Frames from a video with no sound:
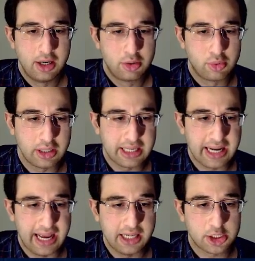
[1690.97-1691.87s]
rook and
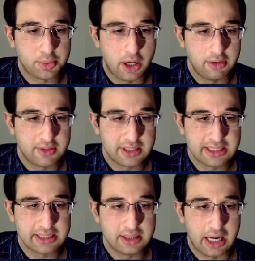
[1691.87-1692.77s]
h pawn
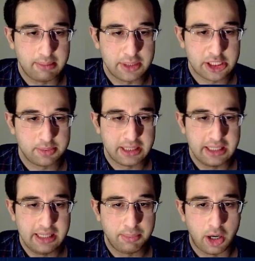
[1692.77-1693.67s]
versus knight, bishop, and
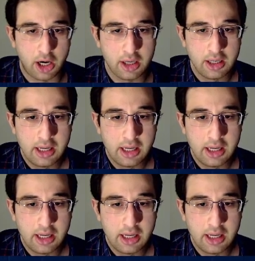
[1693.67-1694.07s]
e pawn.